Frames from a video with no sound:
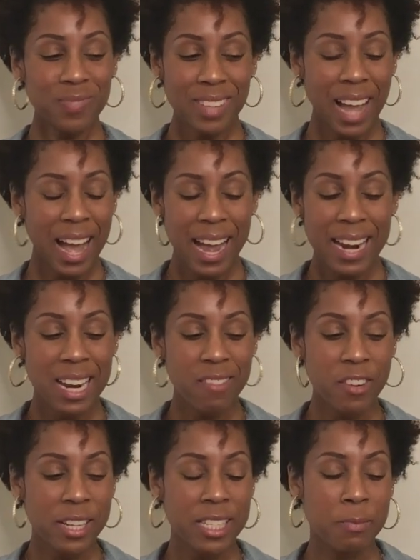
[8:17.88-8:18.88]
I had never
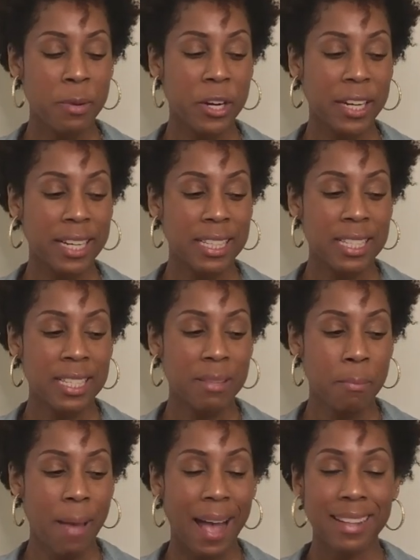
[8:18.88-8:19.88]
experienced
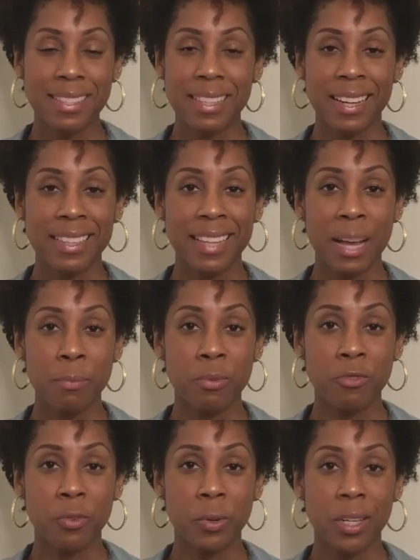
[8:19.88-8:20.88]
bats like that
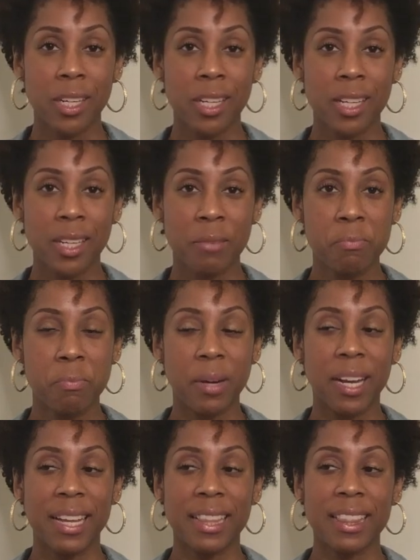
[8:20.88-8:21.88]
before.
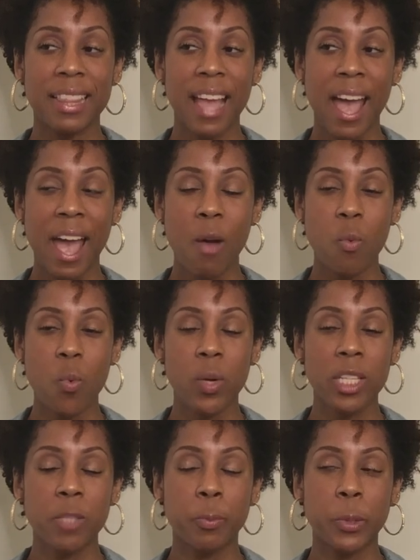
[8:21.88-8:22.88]
But that
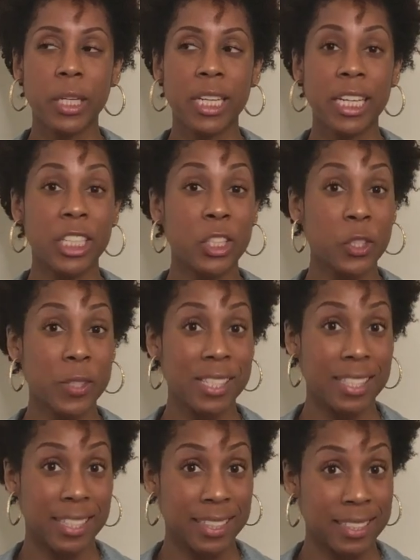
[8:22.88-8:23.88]
was pretty
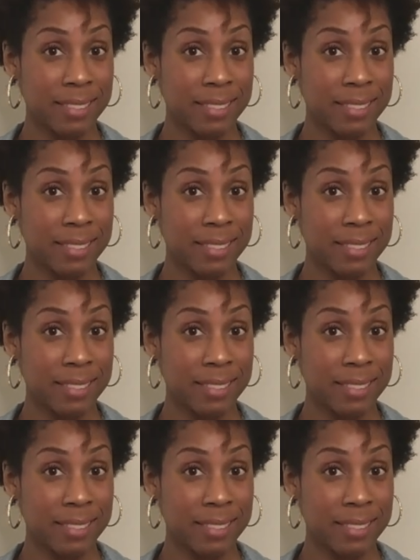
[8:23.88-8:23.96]
interesting.